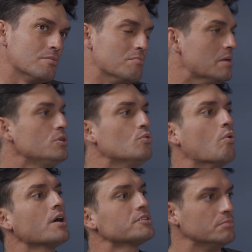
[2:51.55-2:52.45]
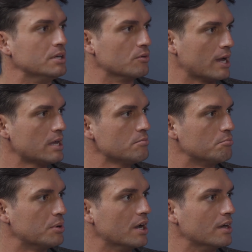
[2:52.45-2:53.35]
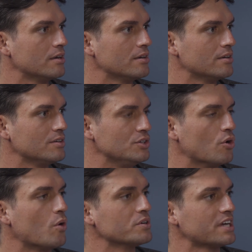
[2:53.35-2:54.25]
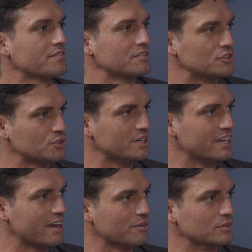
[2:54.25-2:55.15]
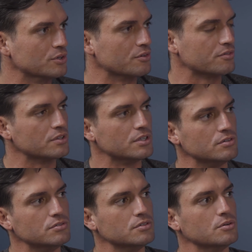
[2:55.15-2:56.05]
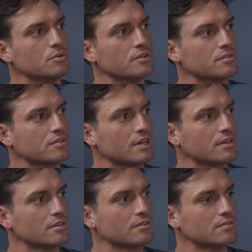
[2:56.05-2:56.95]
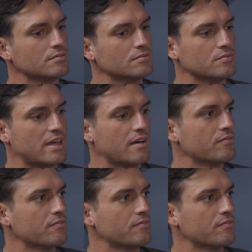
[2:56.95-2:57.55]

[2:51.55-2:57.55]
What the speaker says: maybe you want to be, right, but you always have to treat every little thing that you do with like that